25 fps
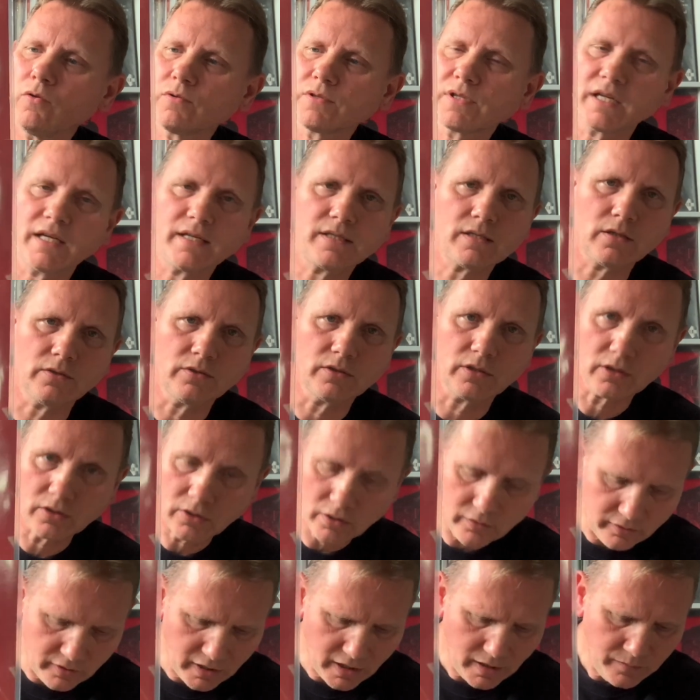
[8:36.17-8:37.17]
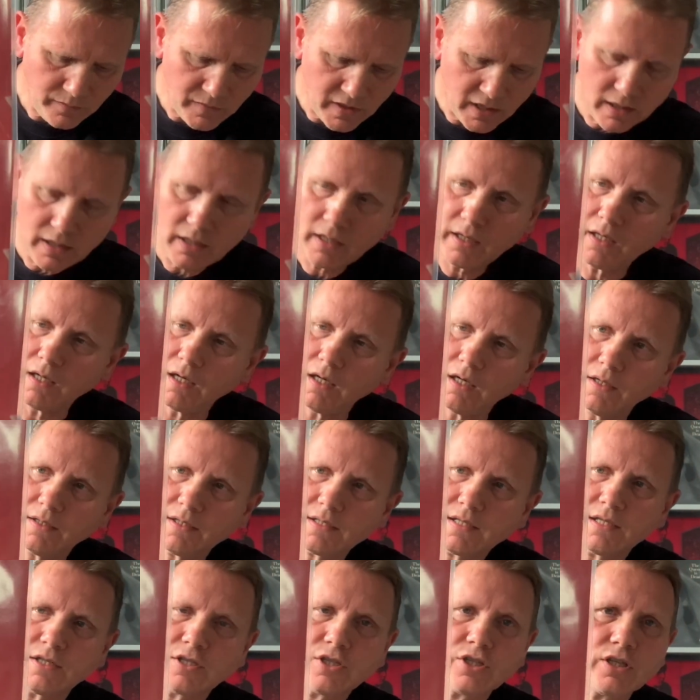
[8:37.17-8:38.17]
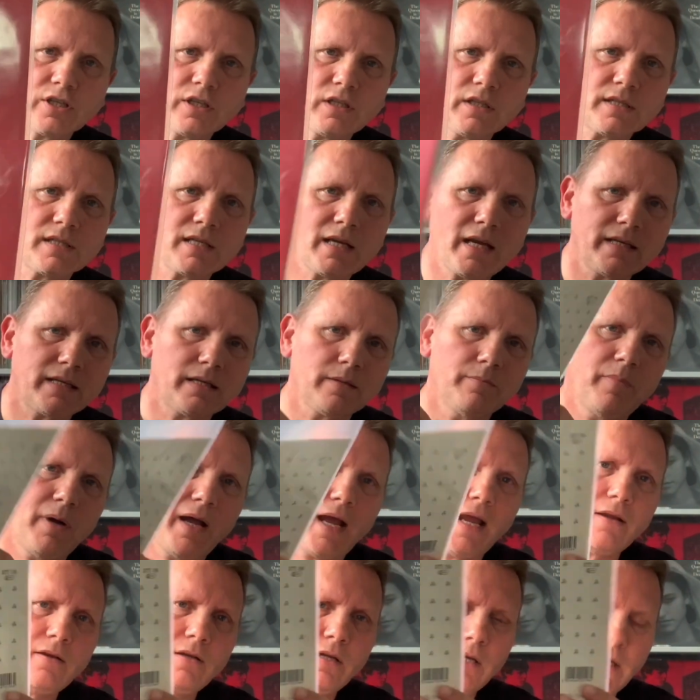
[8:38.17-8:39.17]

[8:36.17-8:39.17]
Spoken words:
set on the cover. This is Sheila Take a Bow.